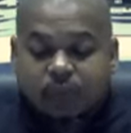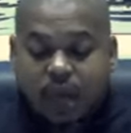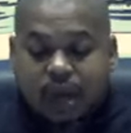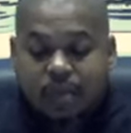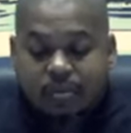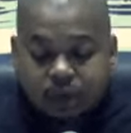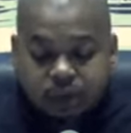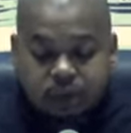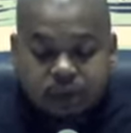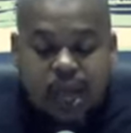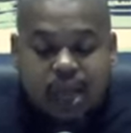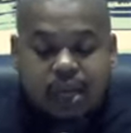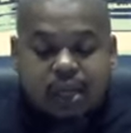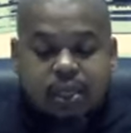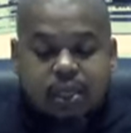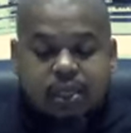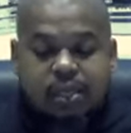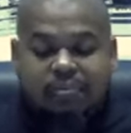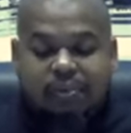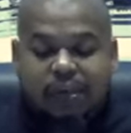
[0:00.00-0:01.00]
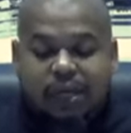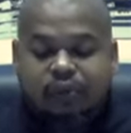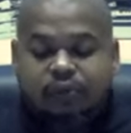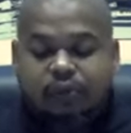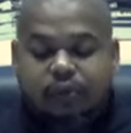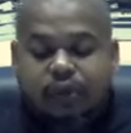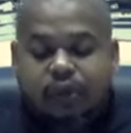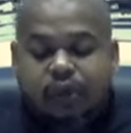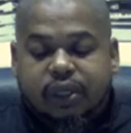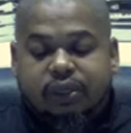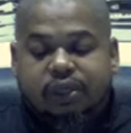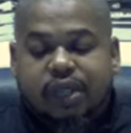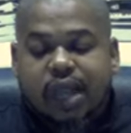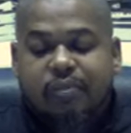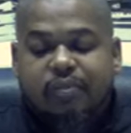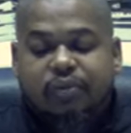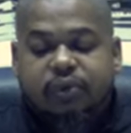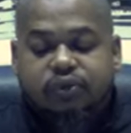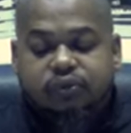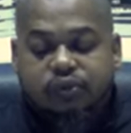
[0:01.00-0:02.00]
Most likely, the place where the
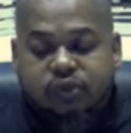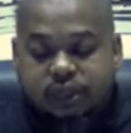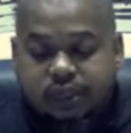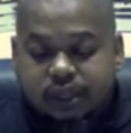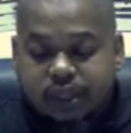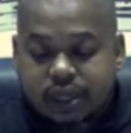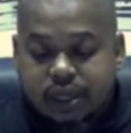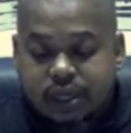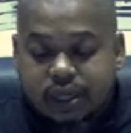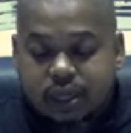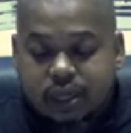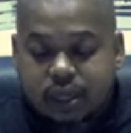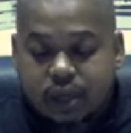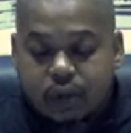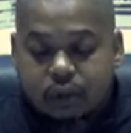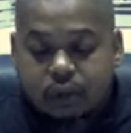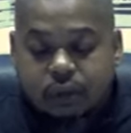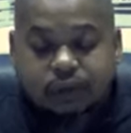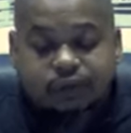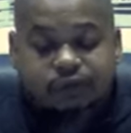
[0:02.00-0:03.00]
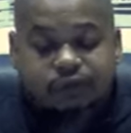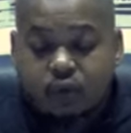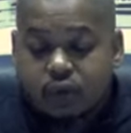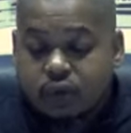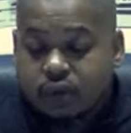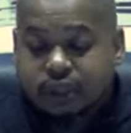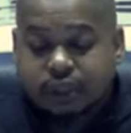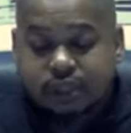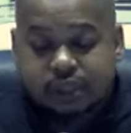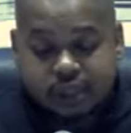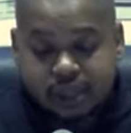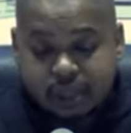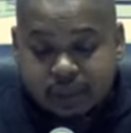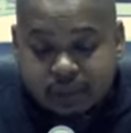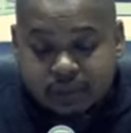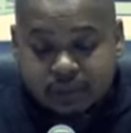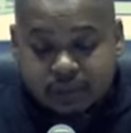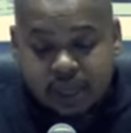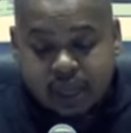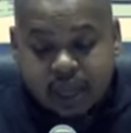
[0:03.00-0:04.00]
disciples were sent was foreign to them.